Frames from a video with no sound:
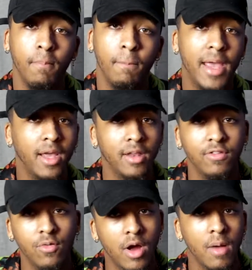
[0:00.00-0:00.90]
making it
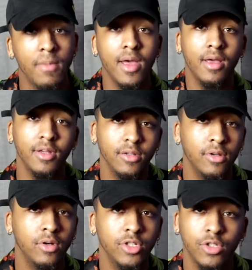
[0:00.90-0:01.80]
to where I'm at. You
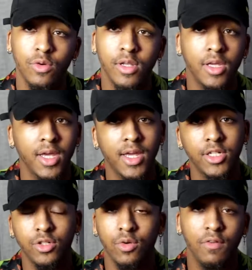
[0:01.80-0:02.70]
know, showing the
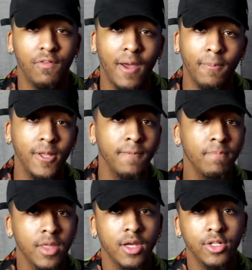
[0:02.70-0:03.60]
kids, showing the family,
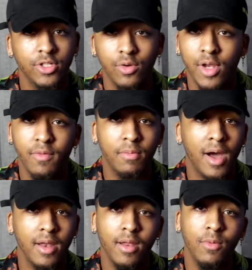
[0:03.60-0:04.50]
showing
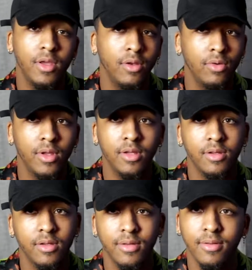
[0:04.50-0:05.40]
everybody that we can do this.
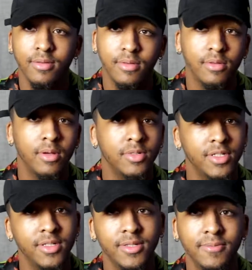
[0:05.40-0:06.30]
You know what I'm
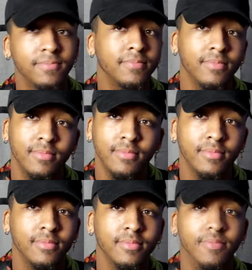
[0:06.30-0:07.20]
saying?
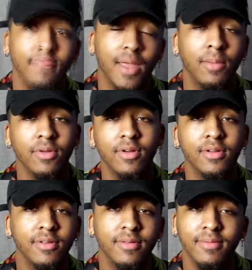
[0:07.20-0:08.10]
Captain
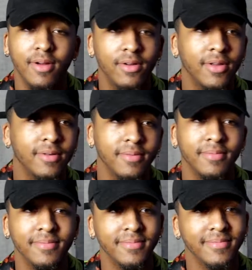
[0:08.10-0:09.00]
Crunch. All day.
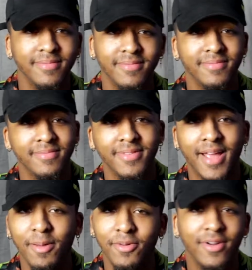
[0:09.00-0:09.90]

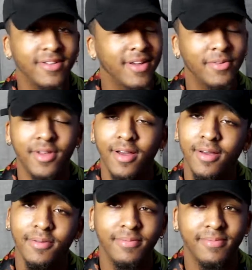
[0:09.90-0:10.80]
Captain Crunch every time.